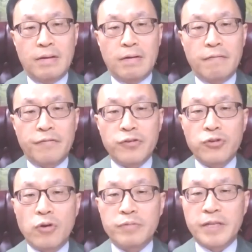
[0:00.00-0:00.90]
A
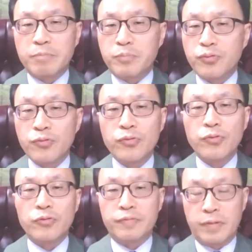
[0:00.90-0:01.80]
few of them
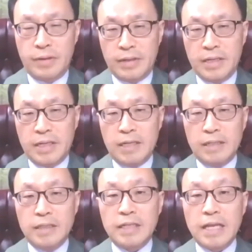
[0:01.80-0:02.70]
prove
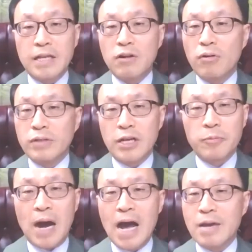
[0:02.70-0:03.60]
that they know
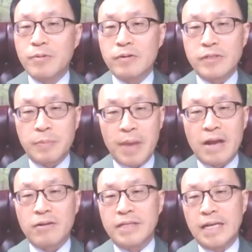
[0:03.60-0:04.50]
their Bibles
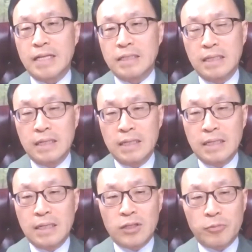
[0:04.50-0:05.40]
better than
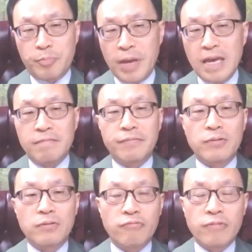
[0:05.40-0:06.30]
the
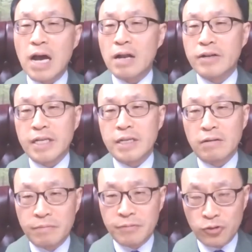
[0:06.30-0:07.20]
painful reality
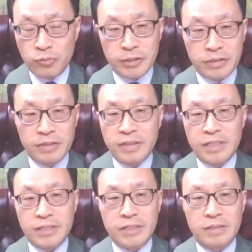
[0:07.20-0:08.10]
of human
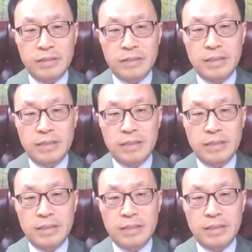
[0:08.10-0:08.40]
conditions.